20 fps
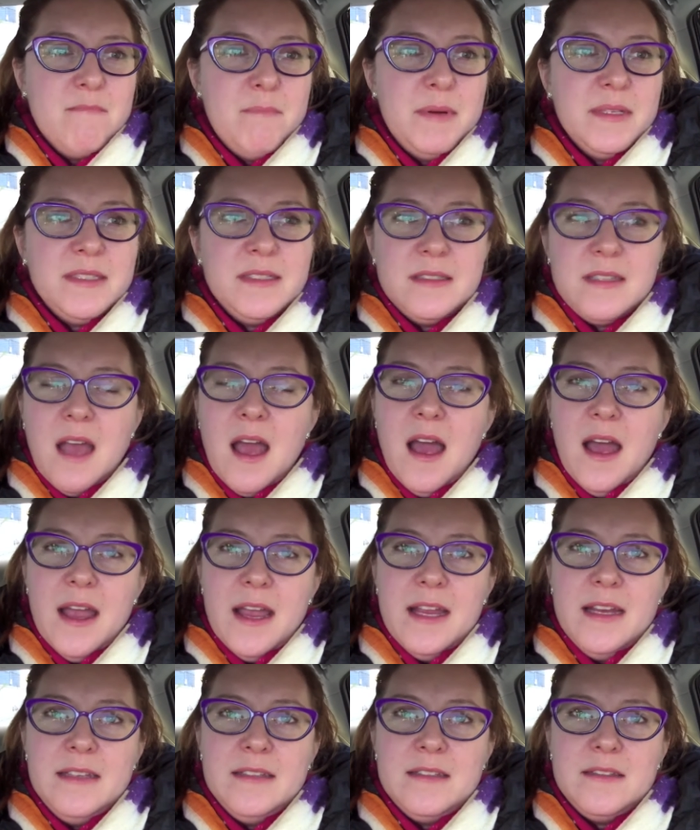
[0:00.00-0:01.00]

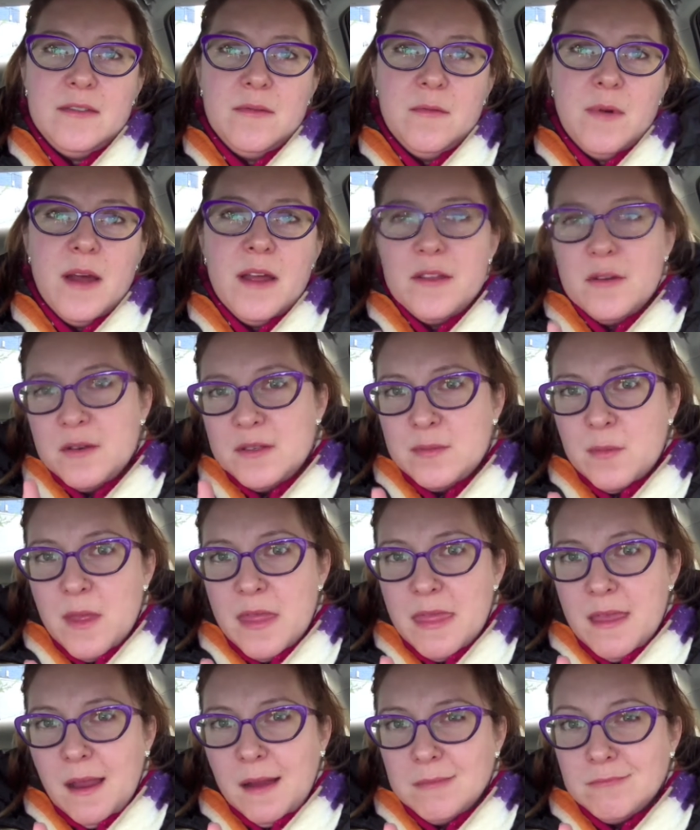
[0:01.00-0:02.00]
besides, well, there's
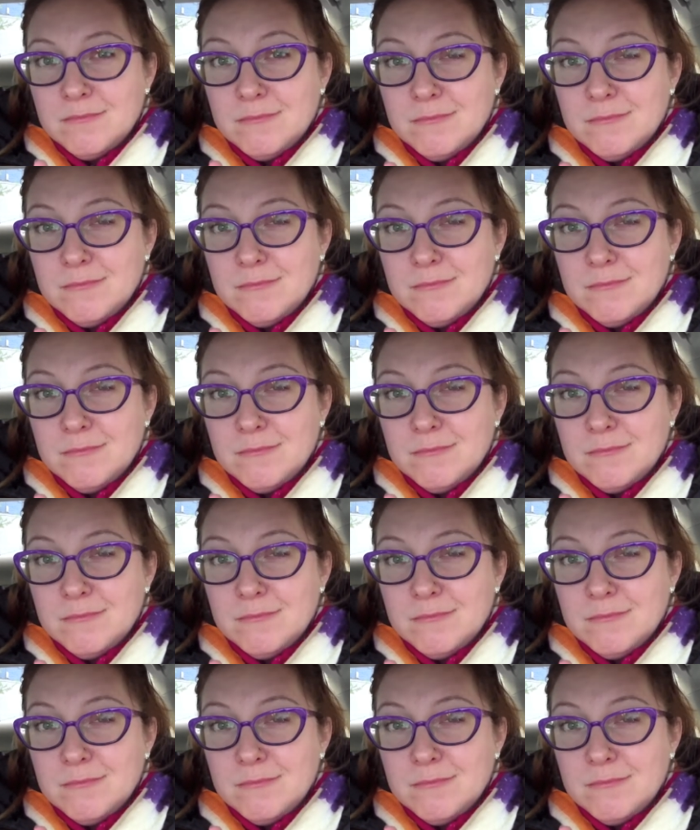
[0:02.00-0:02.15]
one thing.